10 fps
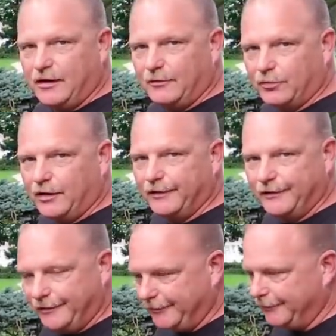all brought
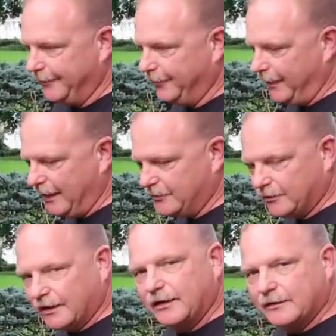in here, you know,
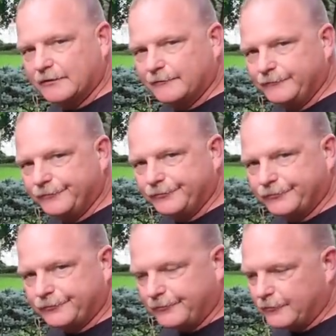manually. So
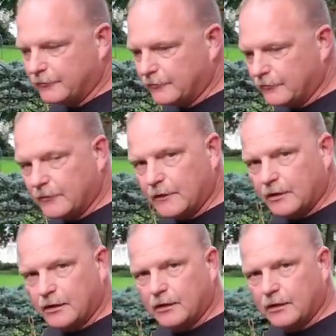we're looking at really